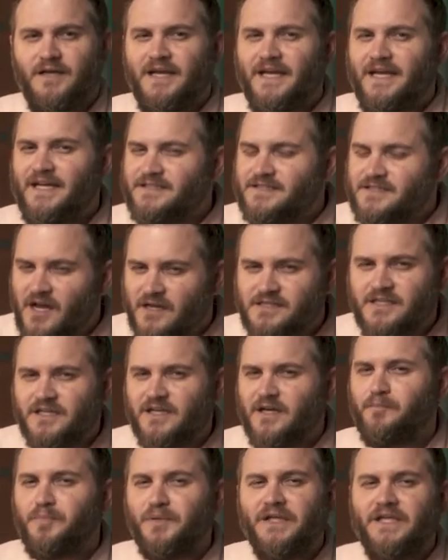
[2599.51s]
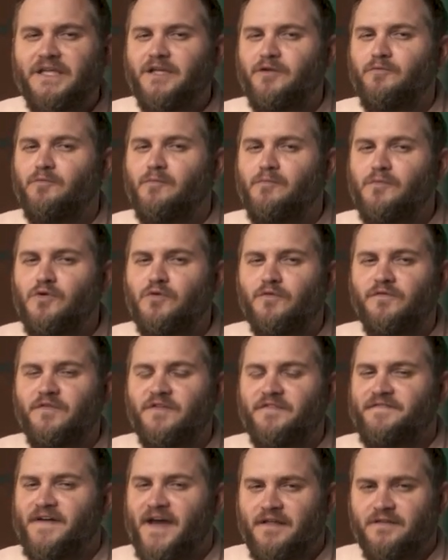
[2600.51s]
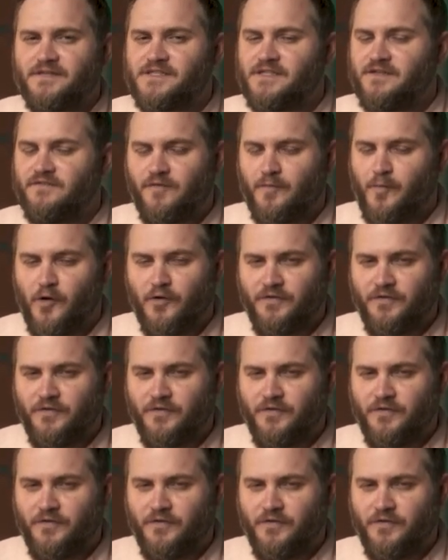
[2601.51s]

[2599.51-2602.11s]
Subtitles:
it doesn't completely remove the fallacy from our